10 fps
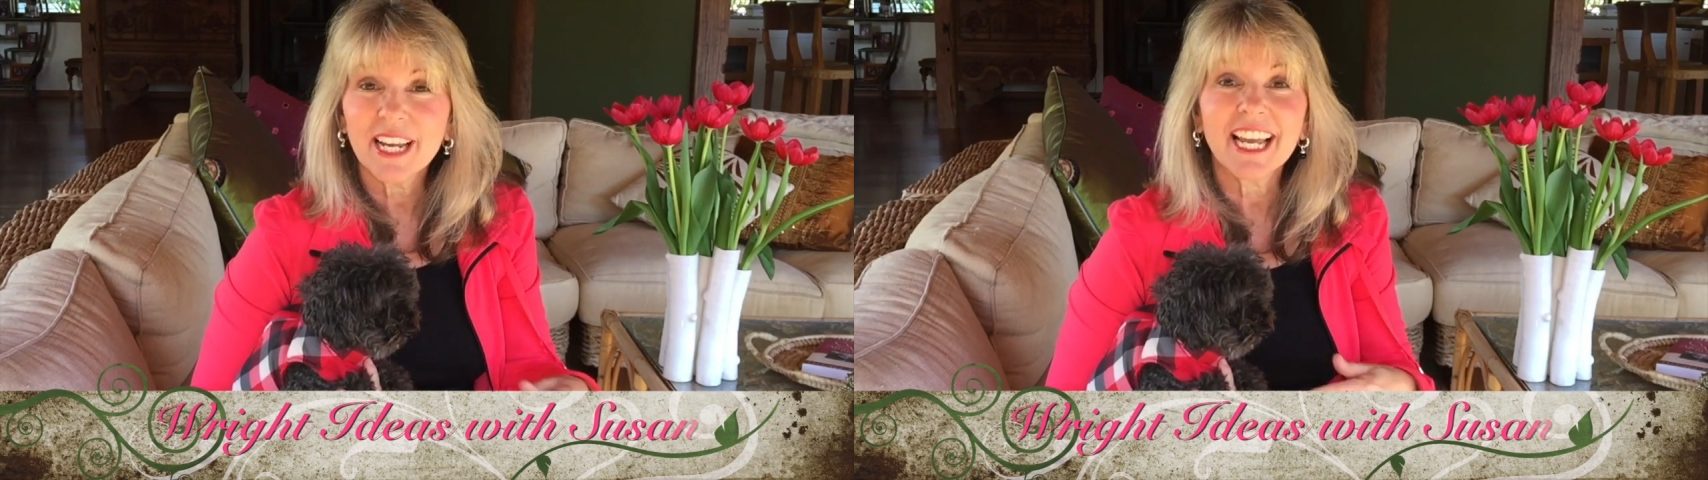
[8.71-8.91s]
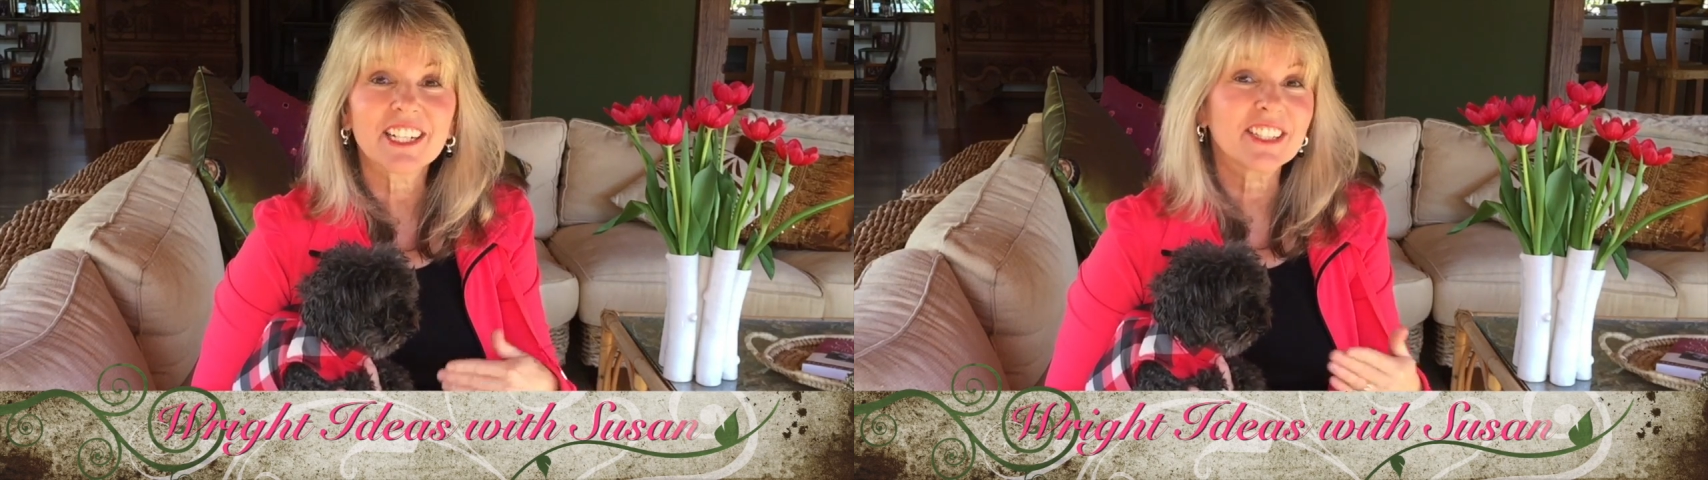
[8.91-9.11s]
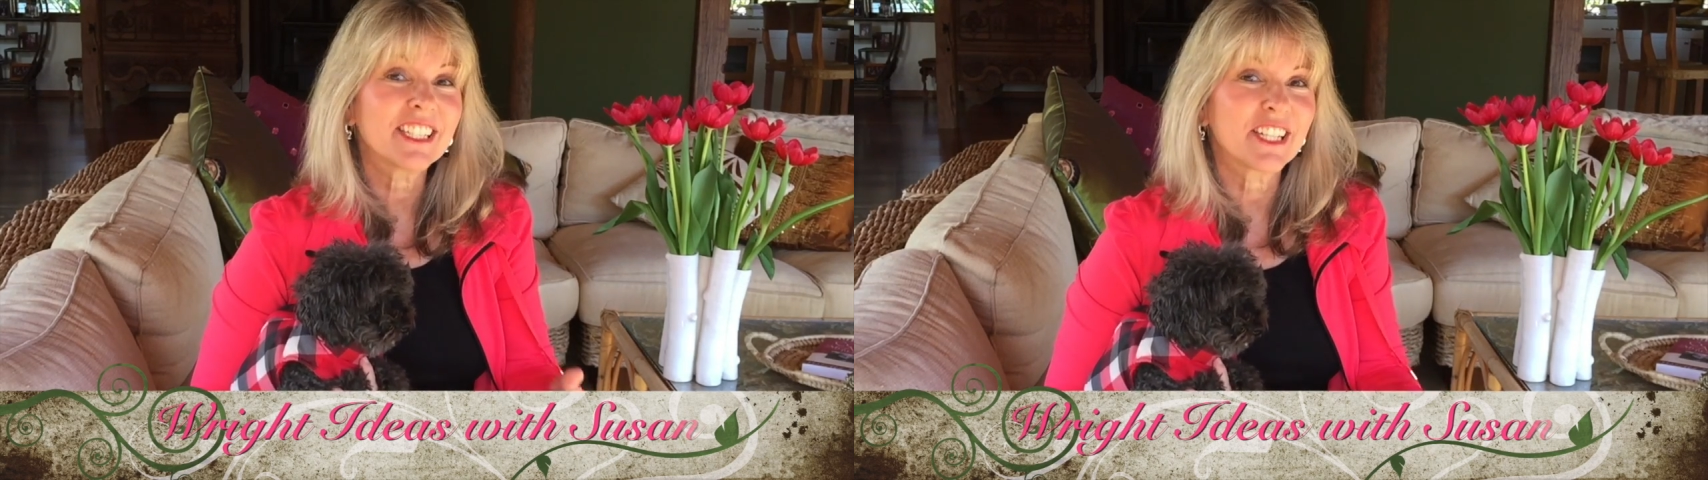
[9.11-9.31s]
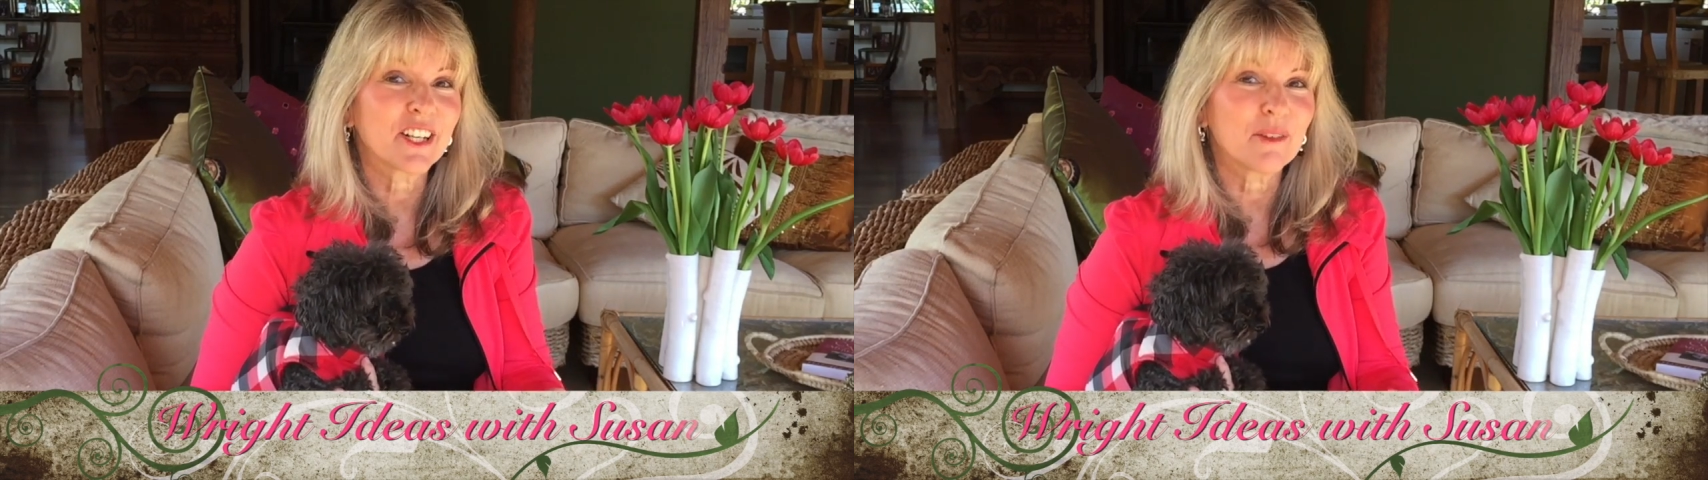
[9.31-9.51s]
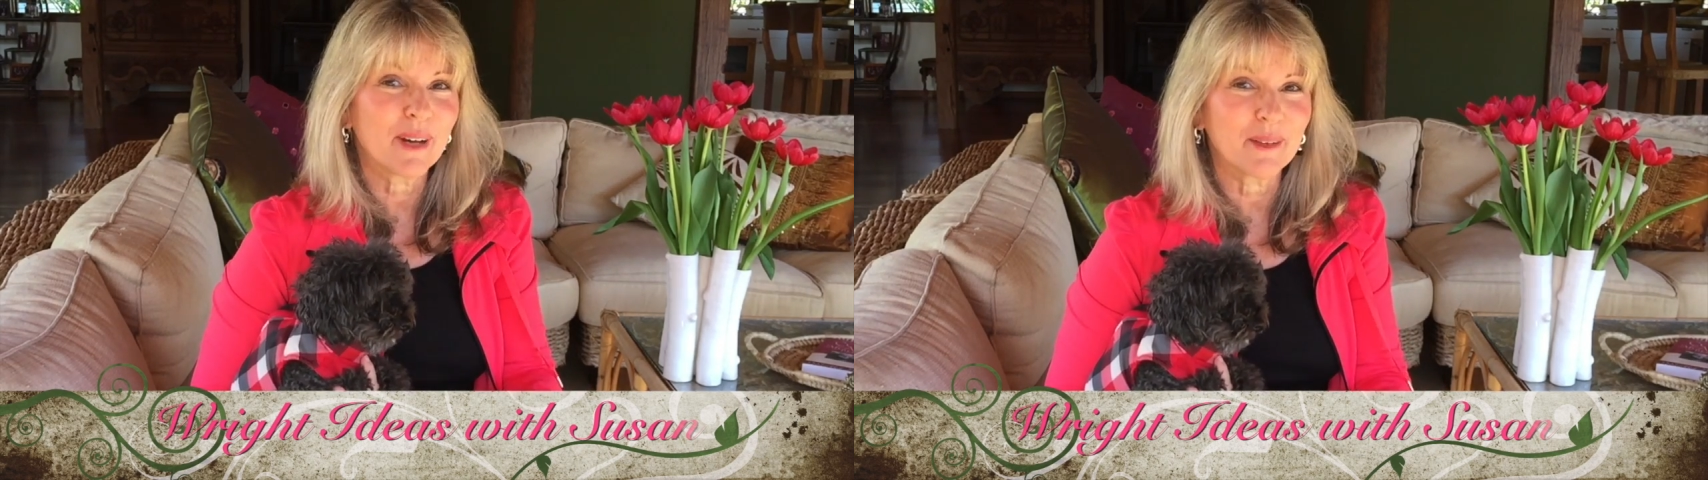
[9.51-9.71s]
actually
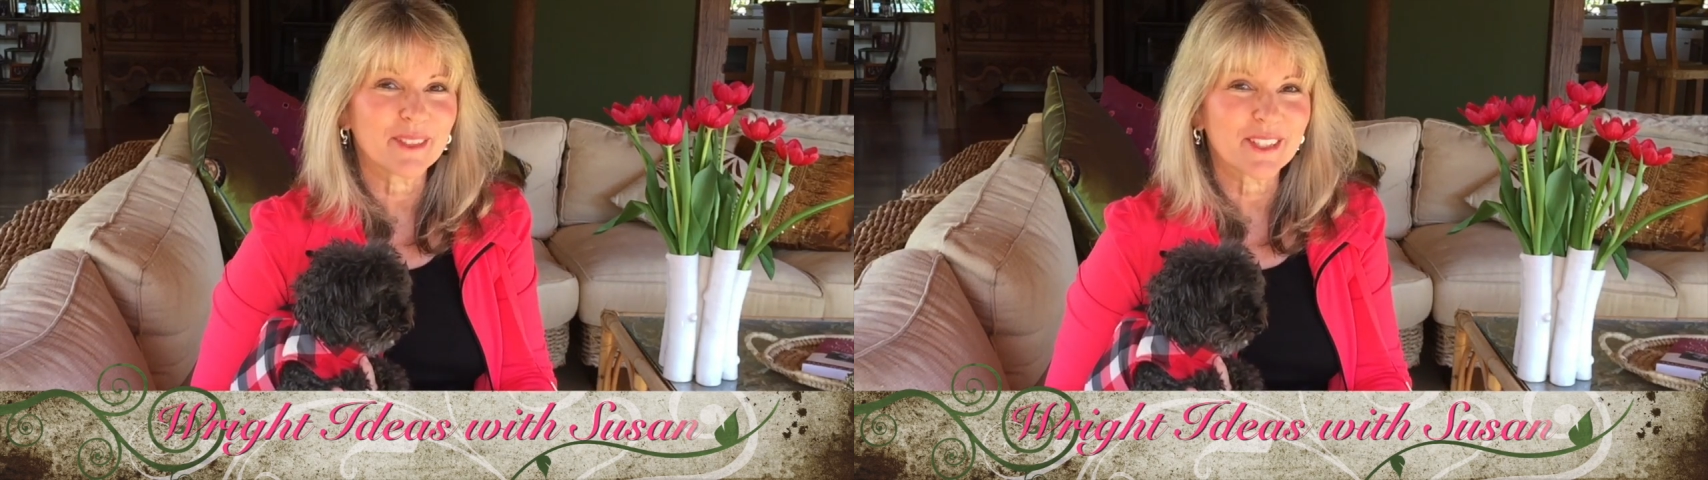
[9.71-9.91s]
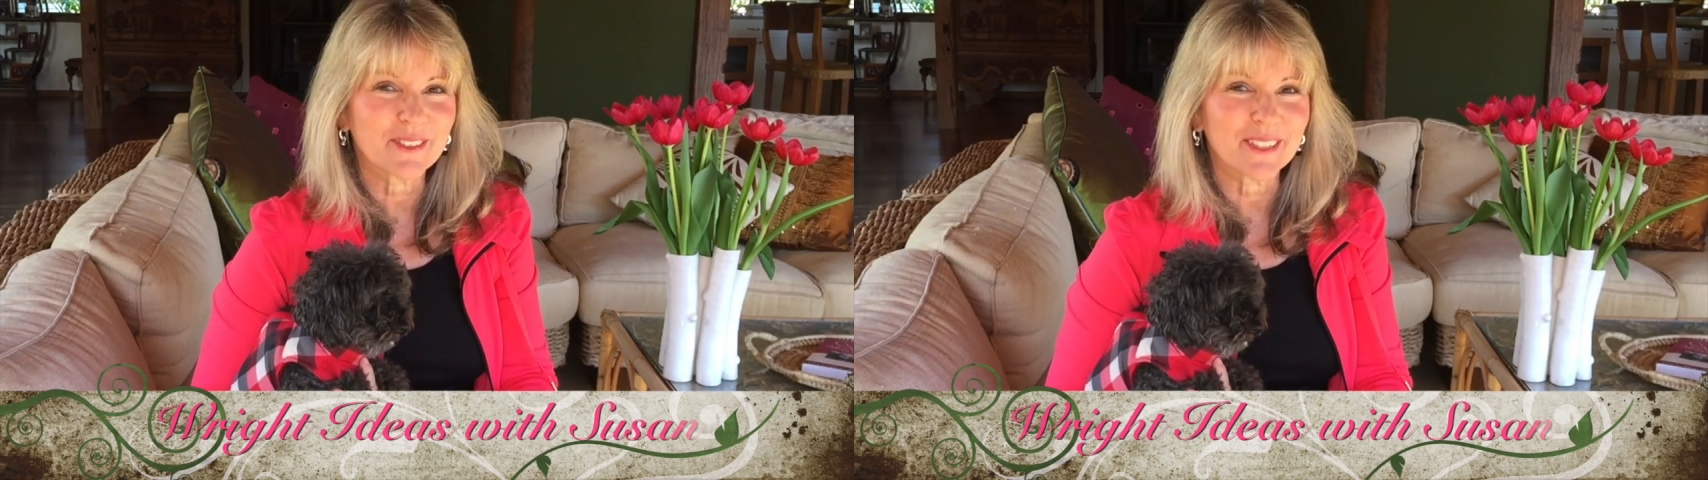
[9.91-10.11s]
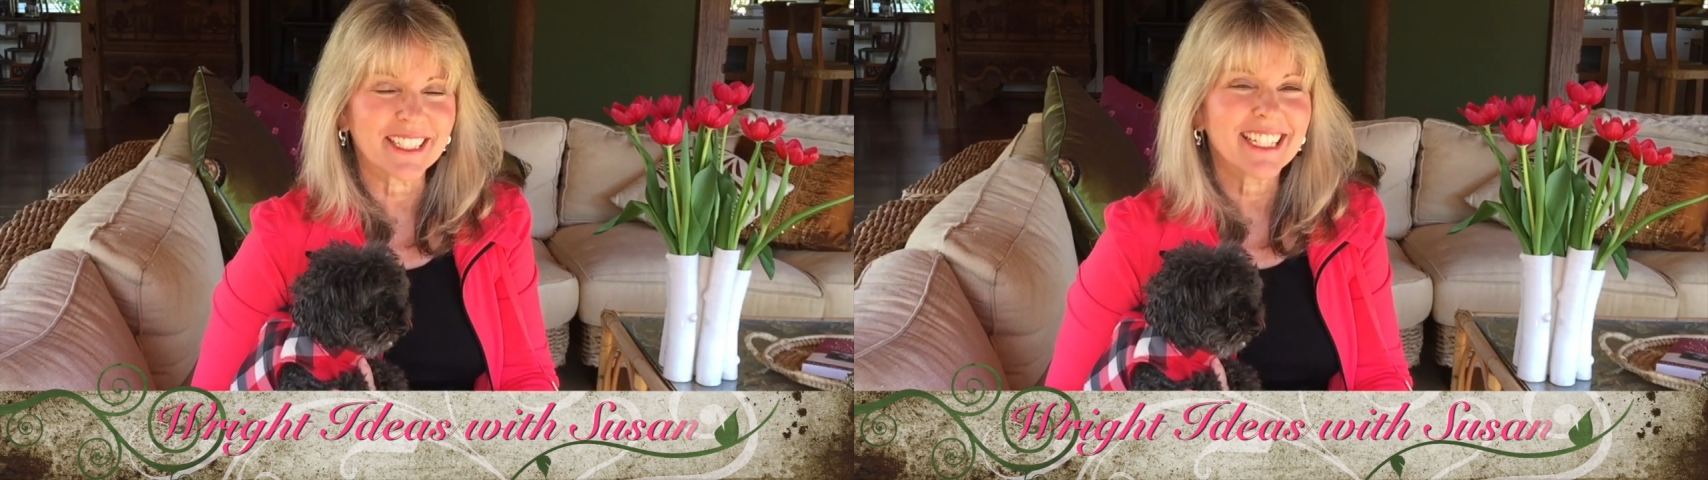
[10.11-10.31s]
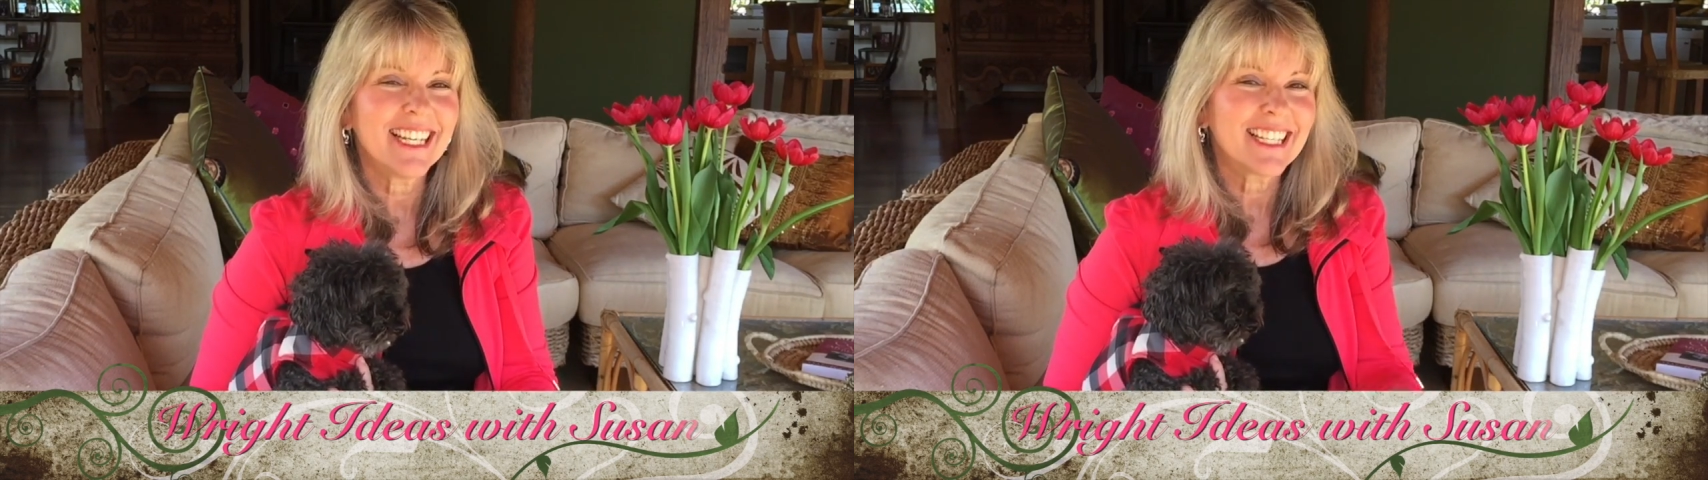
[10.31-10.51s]
share a Bible story.